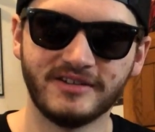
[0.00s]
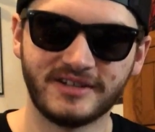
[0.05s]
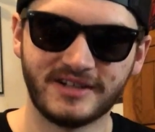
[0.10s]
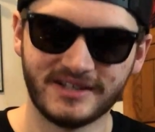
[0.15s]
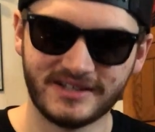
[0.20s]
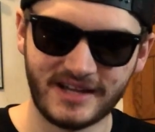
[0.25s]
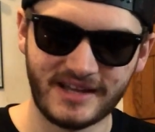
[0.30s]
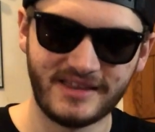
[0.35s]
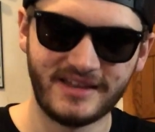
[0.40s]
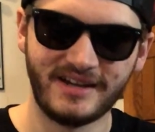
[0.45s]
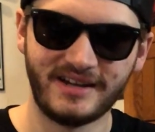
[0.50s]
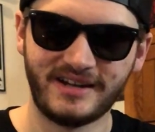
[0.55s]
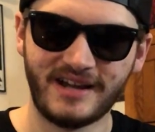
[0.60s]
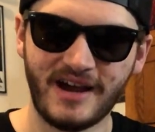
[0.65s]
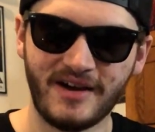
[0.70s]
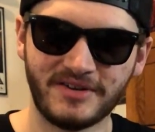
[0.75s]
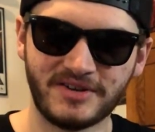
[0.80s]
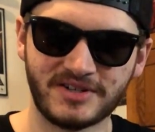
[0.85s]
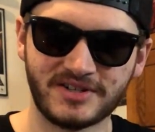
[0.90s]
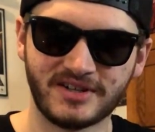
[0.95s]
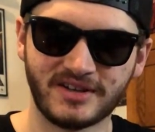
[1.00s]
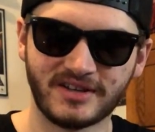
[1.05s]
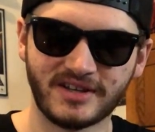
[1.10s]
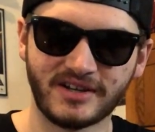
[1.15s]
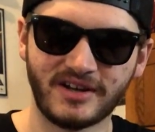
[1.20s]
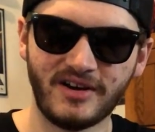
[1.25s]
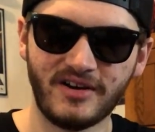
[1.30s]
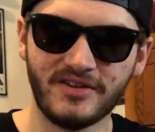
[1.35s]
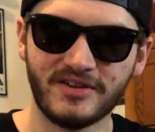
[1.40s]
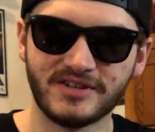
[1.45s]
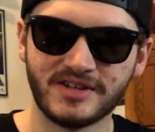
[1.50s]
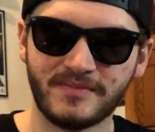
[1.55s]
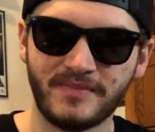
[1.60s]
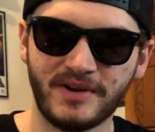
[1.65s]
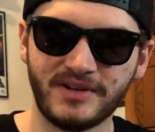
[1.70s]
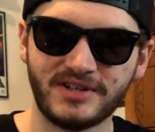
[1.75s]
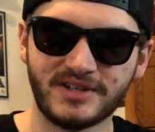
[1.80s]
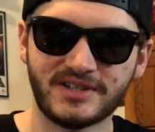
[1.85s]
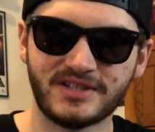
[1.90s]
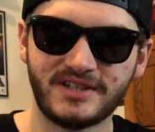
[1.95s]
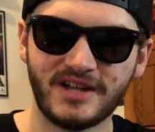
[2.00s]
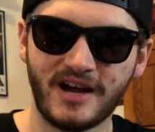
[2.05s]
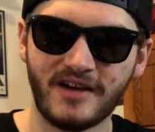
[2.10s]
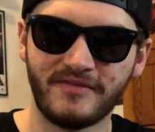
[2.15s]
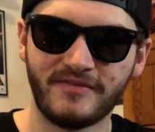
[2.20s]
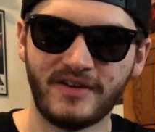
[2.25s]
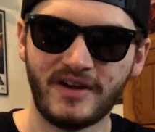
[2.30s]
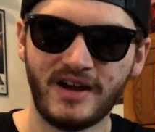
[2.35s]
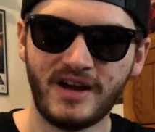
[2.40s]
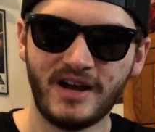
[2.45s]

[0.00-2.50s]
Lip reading: because I think now it just looks like, oh, there's a bunch of stuff